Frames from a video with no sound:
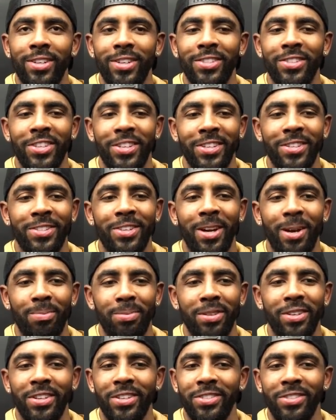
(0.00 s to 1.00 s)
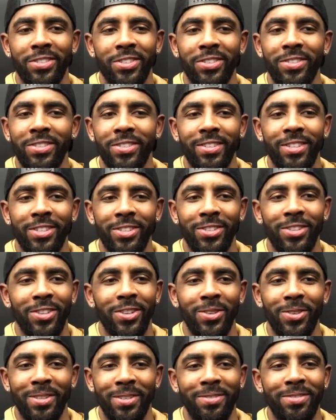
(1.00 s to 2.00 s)
us getting top players is, is
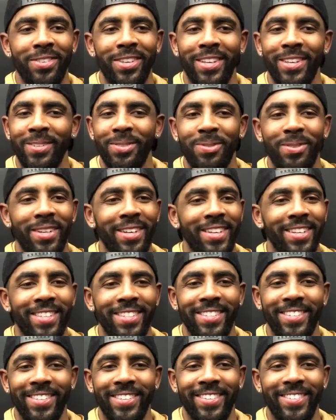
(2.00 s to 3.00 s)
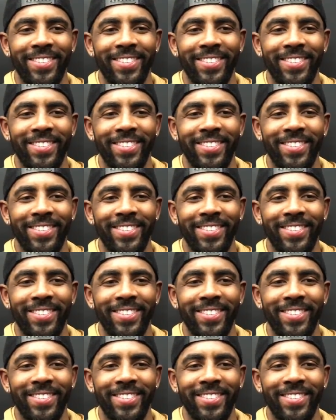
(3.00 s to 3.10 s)
slowly fading away. So